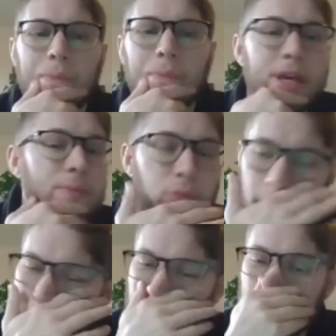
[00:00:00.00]
keep
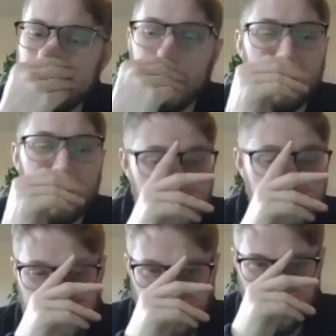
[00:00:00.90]
working on stuff,
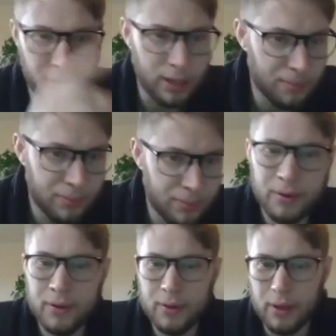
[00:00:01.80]
get caught up
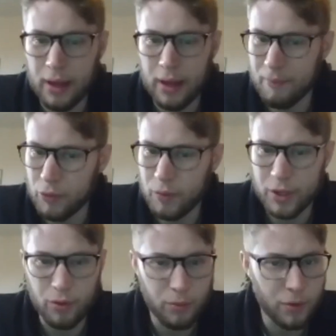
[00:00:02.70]
with what
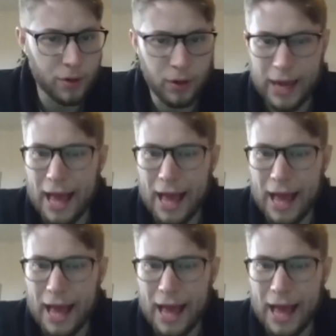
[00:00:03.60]
you are working on.